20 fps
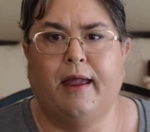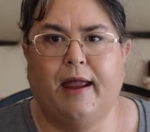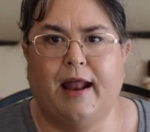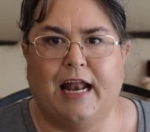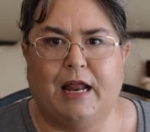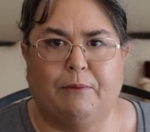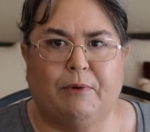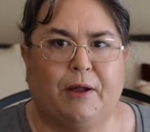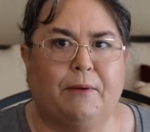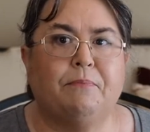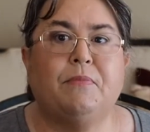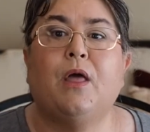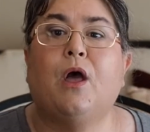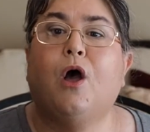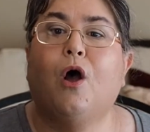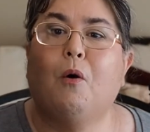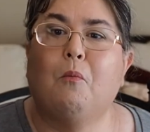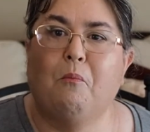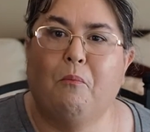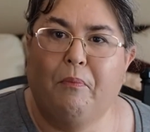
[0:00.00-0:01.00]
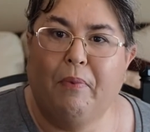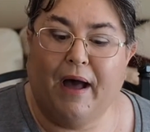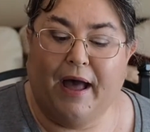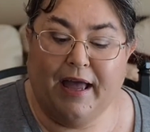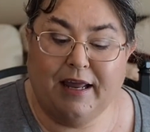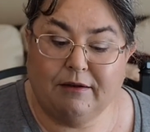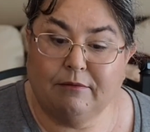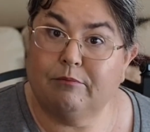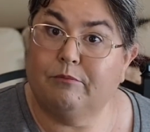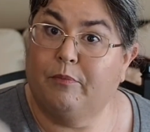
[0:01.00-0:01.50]
Anyway,
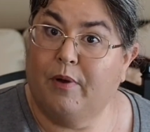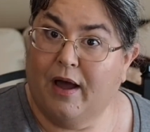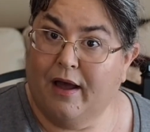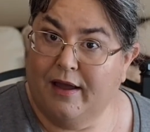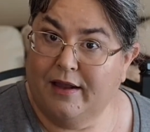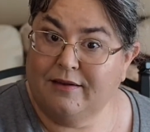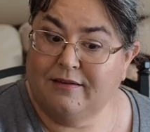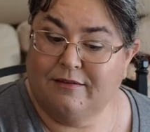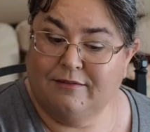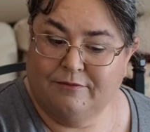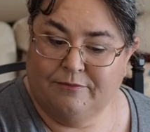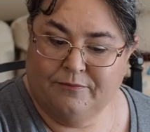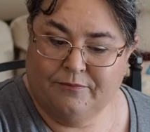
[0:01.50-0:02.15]
but